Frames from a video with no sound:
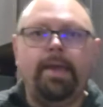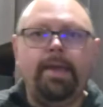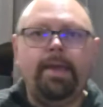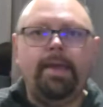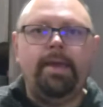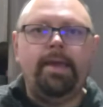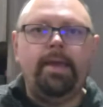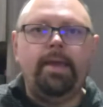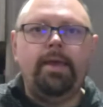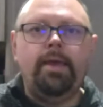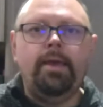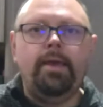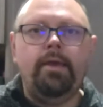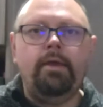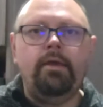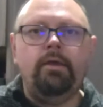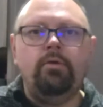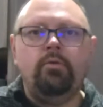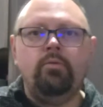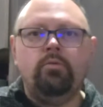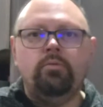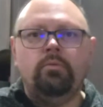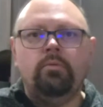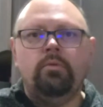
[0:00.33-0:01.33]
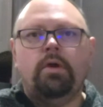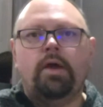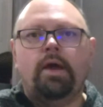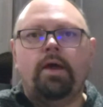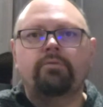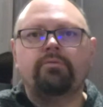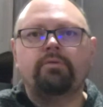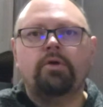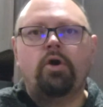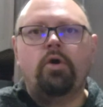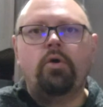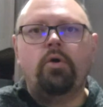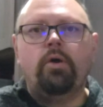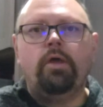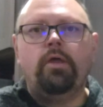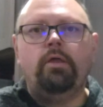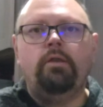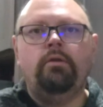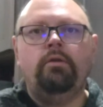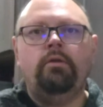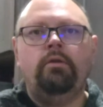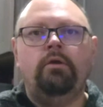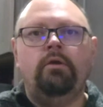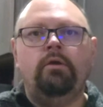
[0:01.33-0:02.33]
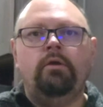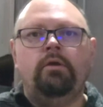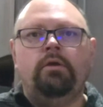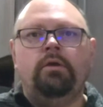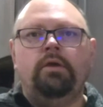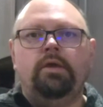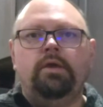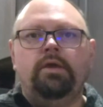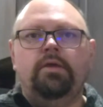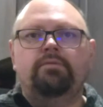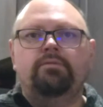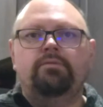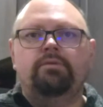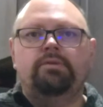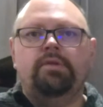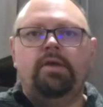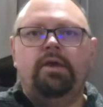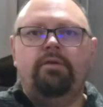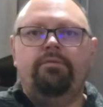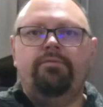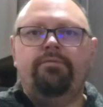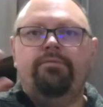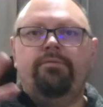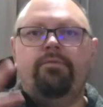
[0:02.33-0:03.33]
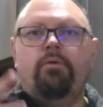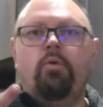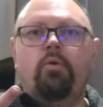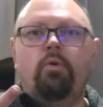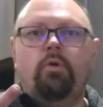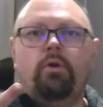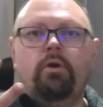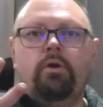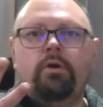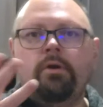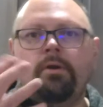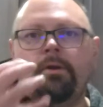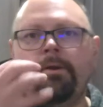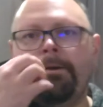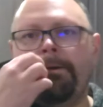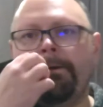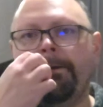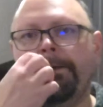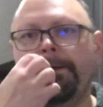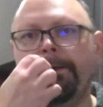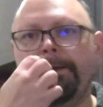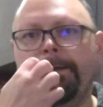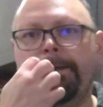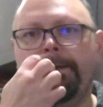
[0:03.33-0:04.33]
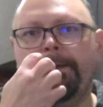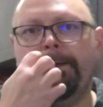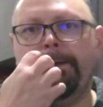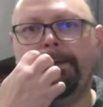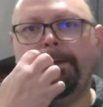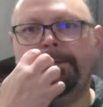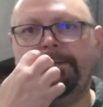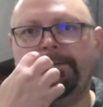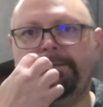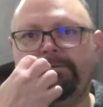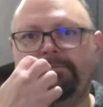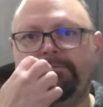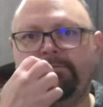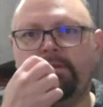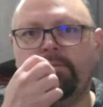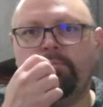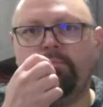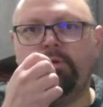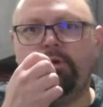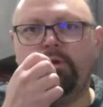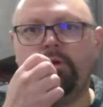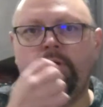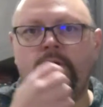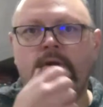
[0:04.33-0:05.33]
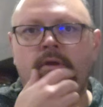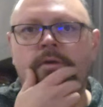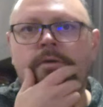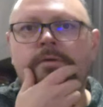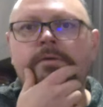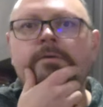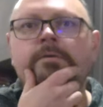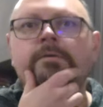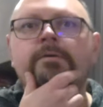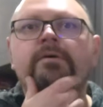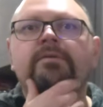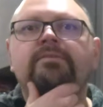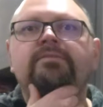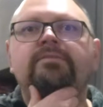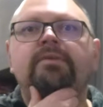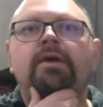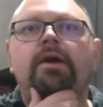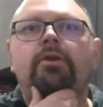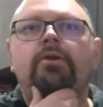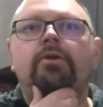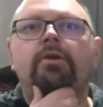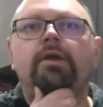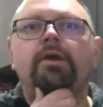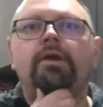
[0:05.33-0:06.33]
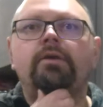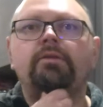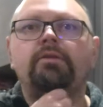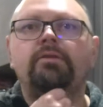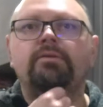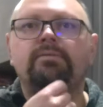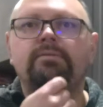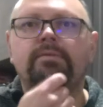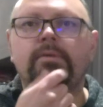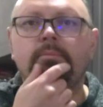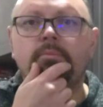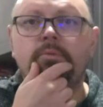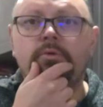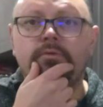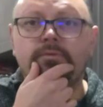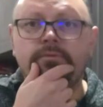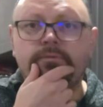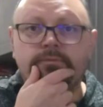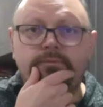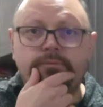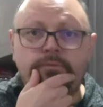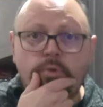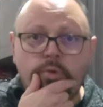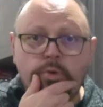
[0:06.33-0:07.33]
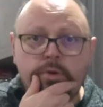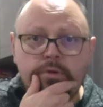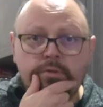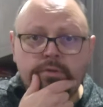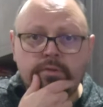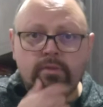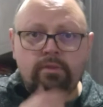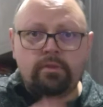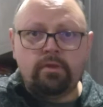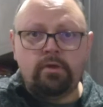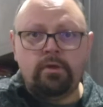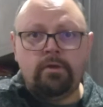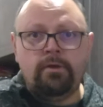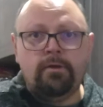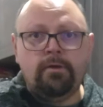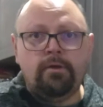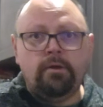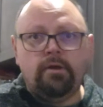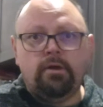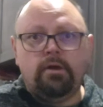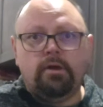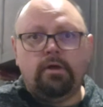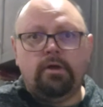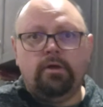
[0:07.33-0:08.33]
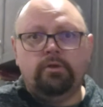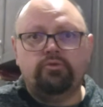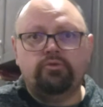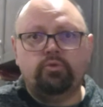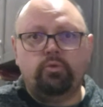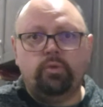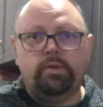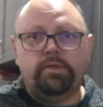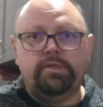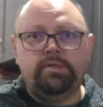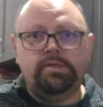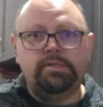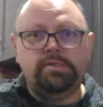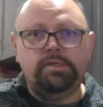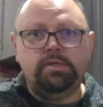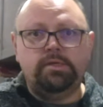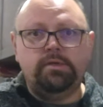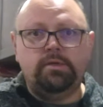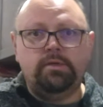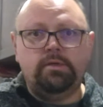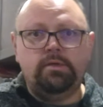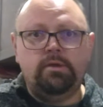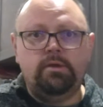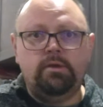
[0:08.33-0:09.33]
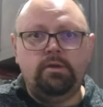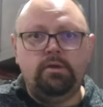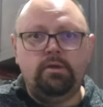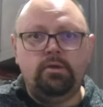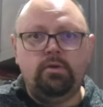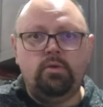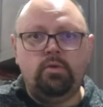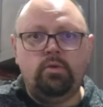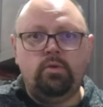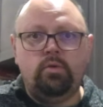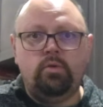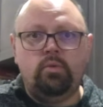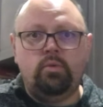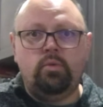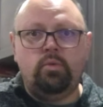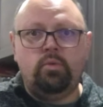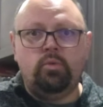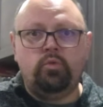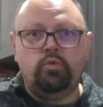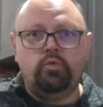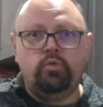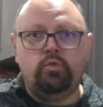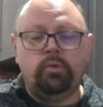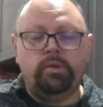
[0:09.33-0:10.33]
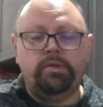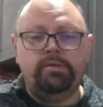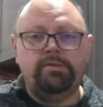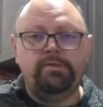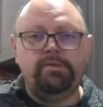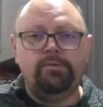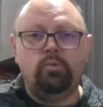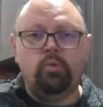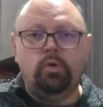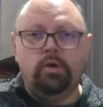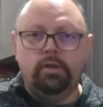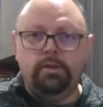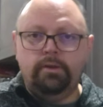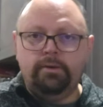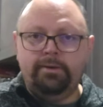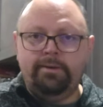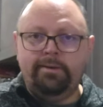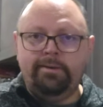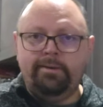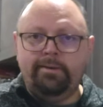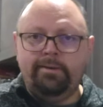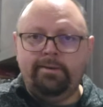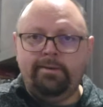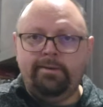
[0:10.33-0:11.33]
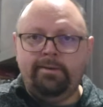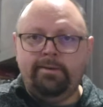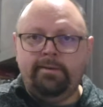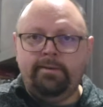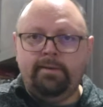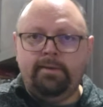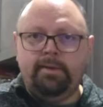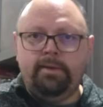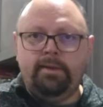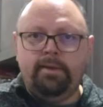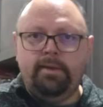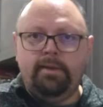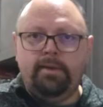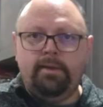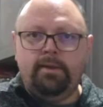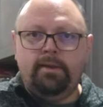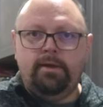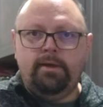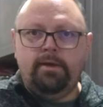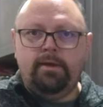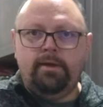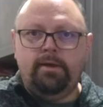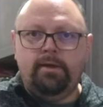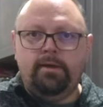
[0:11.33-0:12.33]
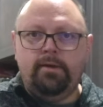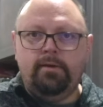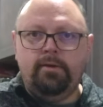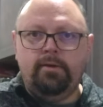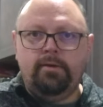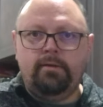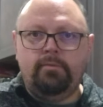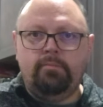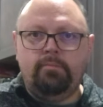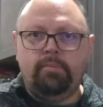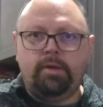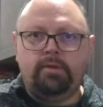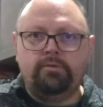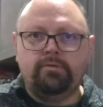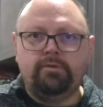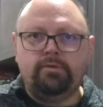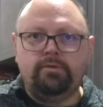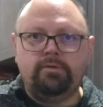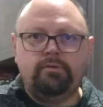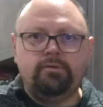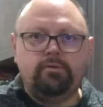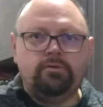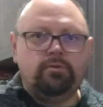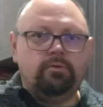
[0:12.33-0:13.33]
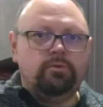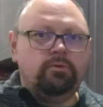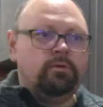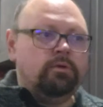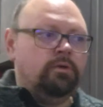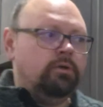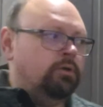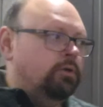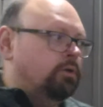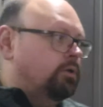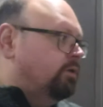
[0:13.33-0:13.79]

Hey, how's it going? It's day four, uh, December, Saturday, December 4th, uh, 2021. And uh, about to do